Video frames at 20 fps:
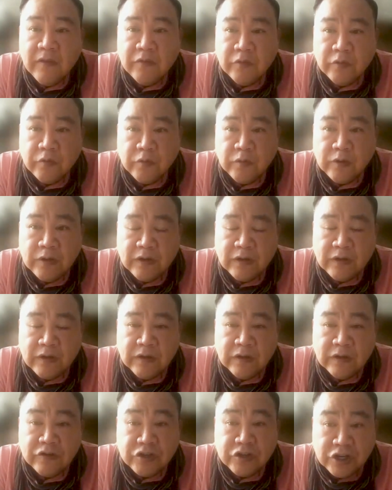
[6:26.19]
Through
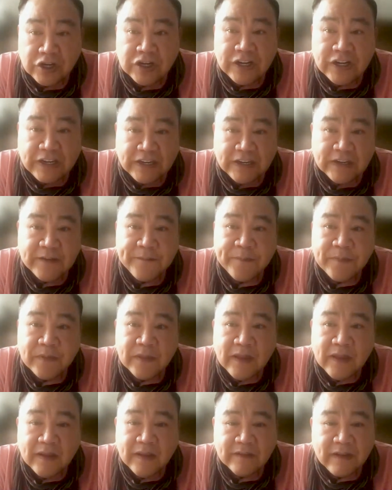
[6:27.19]
the journey
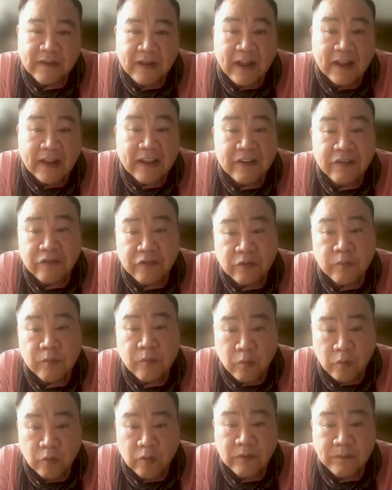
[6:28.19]
is that I can do
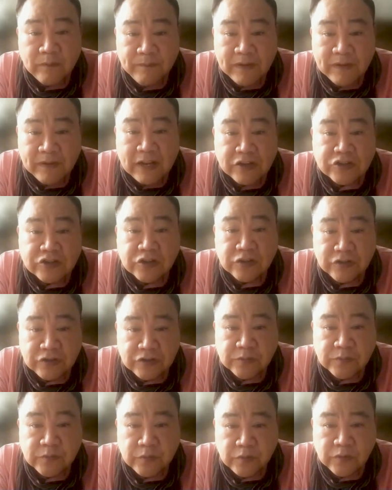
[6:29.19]
more and I should
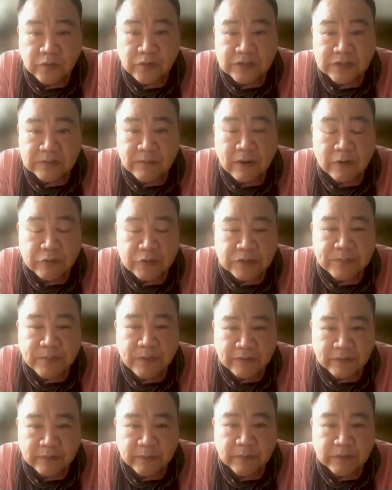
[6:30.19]
do more. It's my
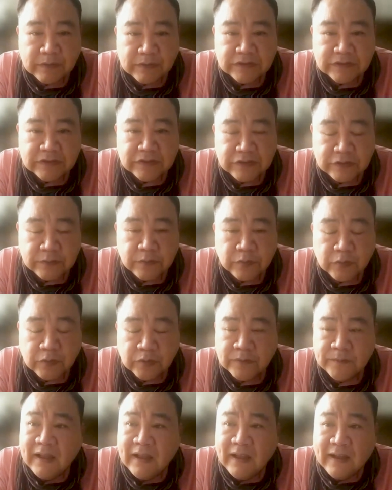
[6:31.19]
responsibility to do
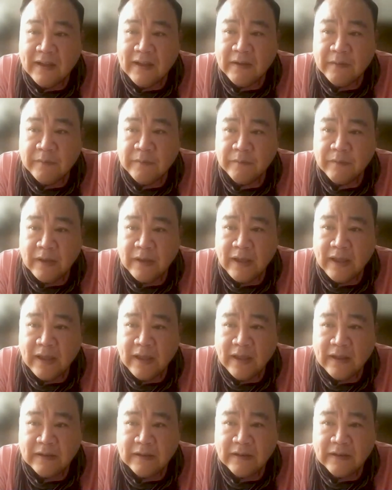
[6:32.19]
more.
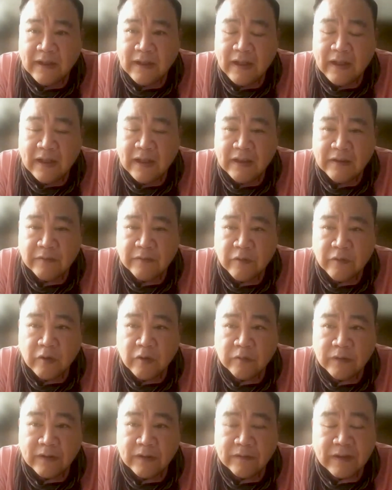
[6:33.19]
And I
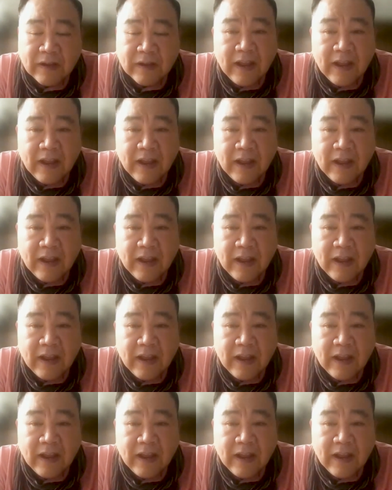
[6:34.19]
evolve and say,